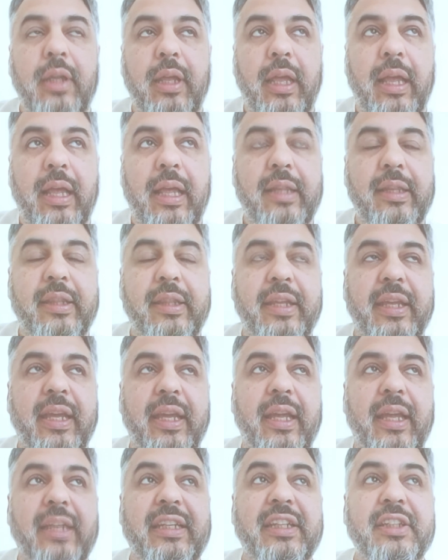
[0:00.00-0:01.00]

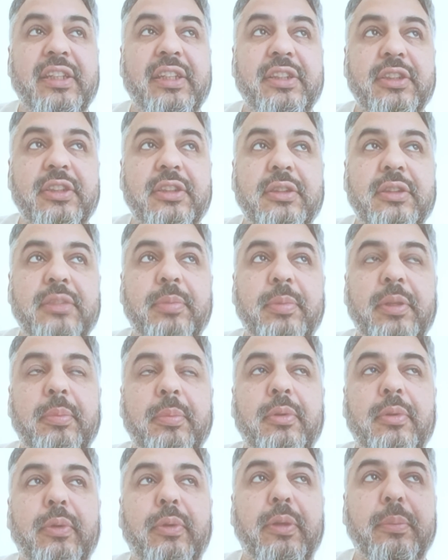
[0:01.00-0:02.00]
healthcare leaders.
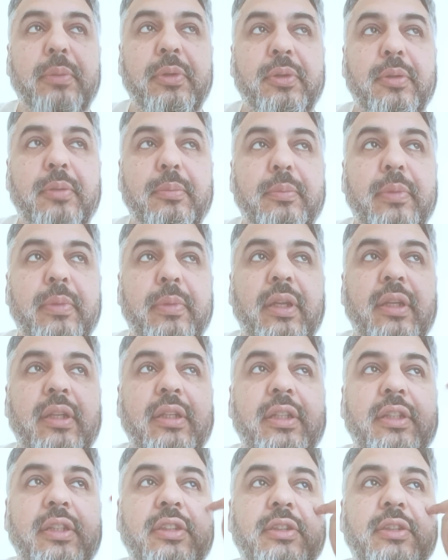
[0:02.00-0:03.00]
People want to become
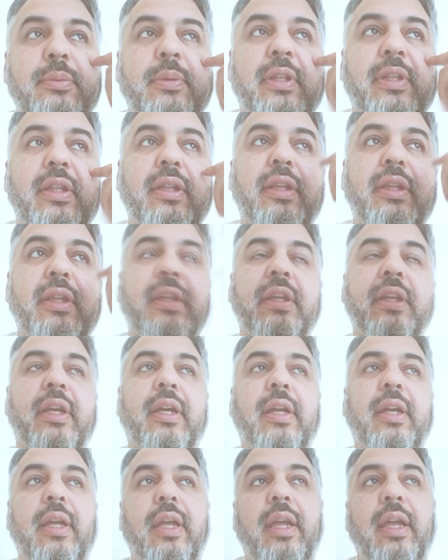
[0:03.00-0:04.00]
leaders within
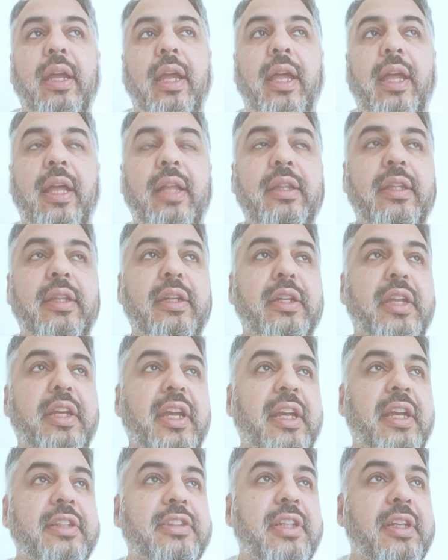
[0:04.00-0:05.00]
the health and
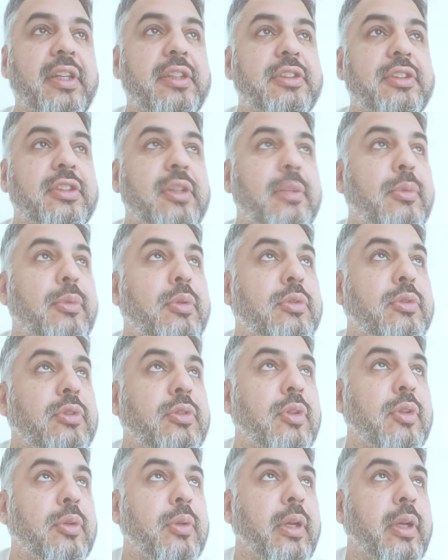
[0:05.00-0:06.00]
care sector. I'm
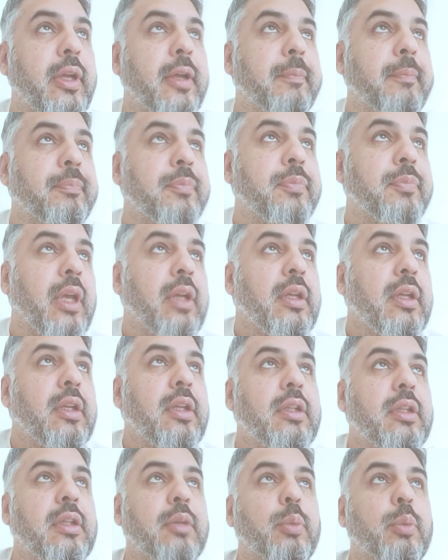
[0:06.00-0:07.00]
also
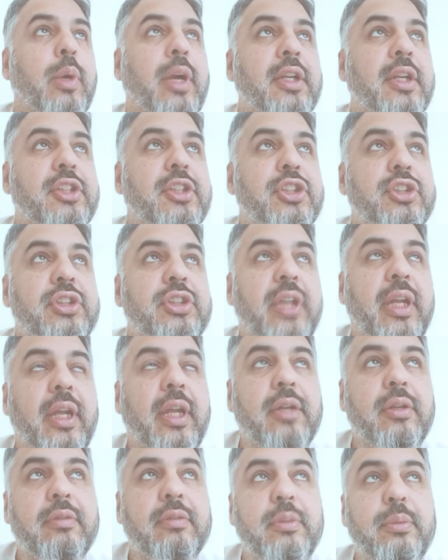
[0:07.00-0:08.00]
the vice
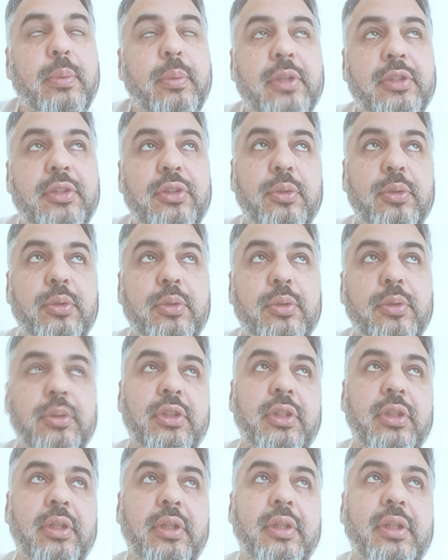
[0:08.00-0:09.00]
chair of the West
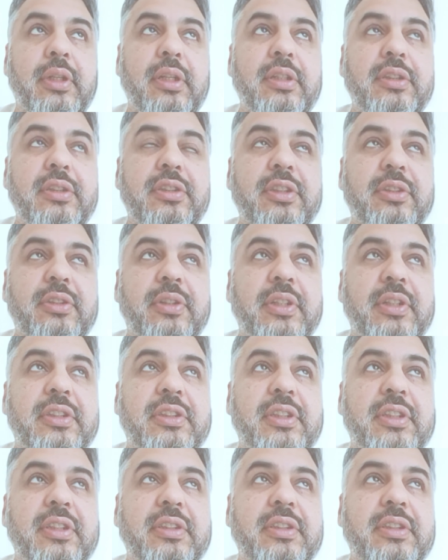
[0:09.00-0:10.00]
Yorkshire
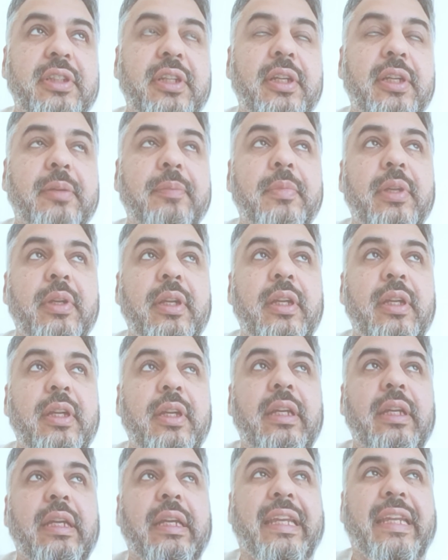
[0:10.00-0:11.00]
Integrated
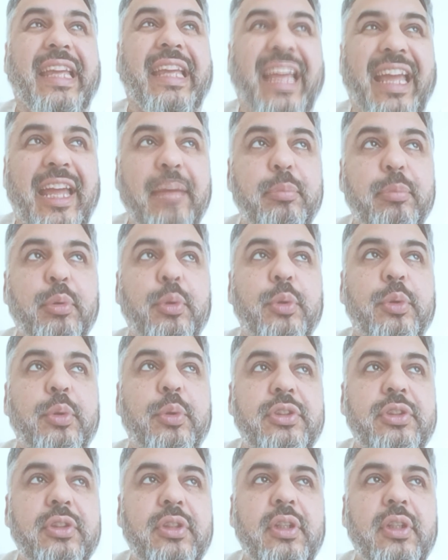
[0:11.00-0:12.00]
Care
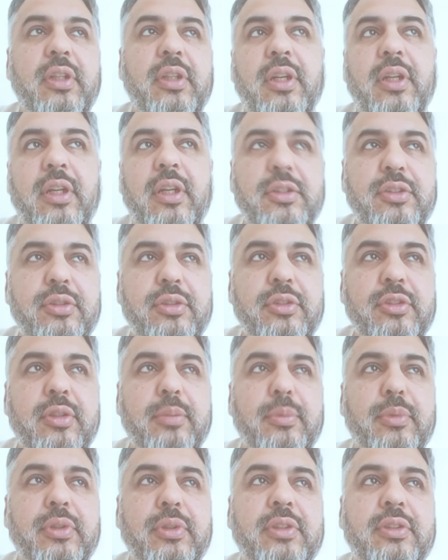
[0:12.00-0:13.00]
Board, and do
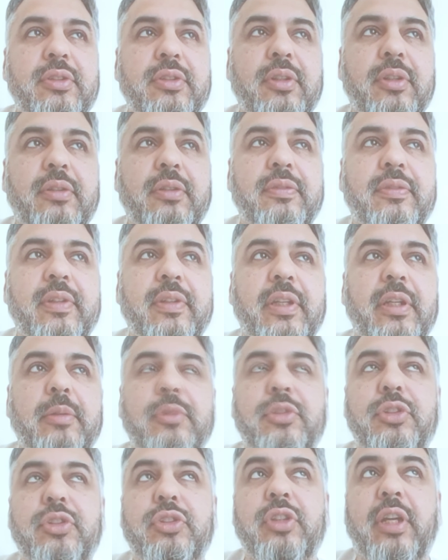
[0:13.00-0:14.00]
some other sort of
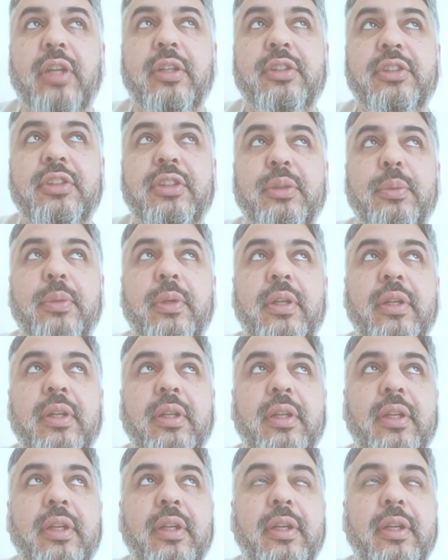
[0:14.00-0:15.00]
charity work